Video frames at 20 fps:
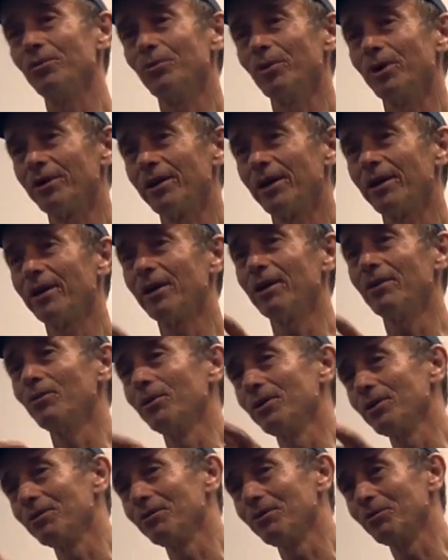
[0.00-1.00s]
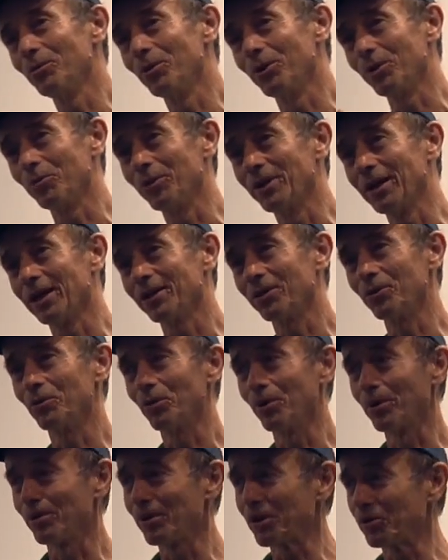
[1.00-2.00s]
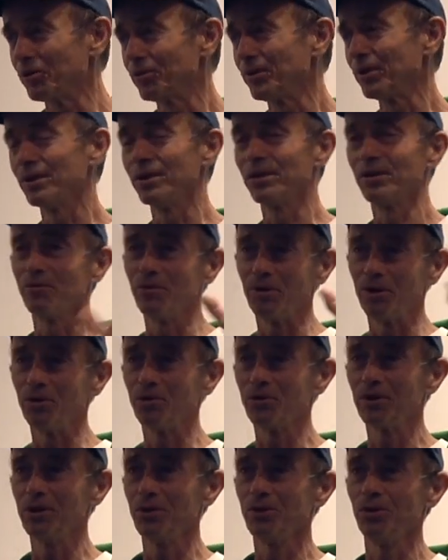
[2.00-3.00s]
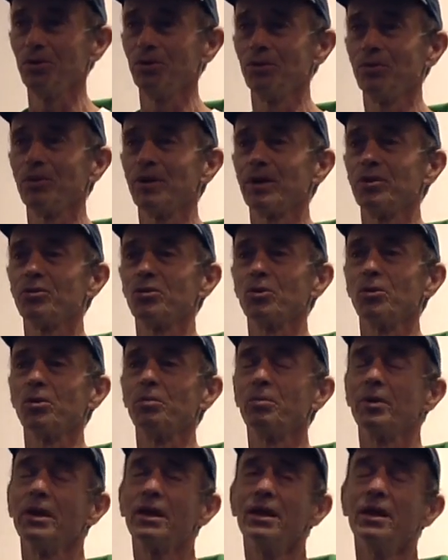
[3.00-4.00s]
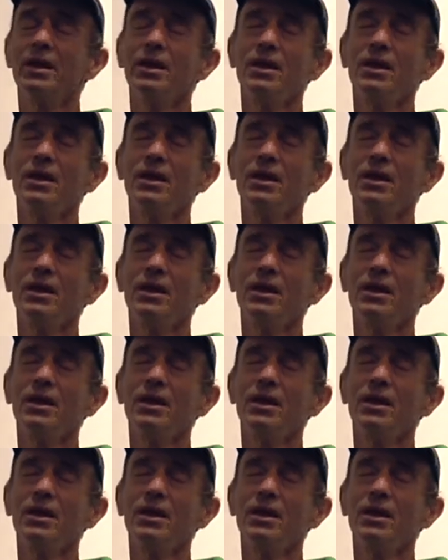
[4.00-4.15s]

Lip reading: to work out how we're going to work with that and all the rest of it, and there are various issues of that sort, but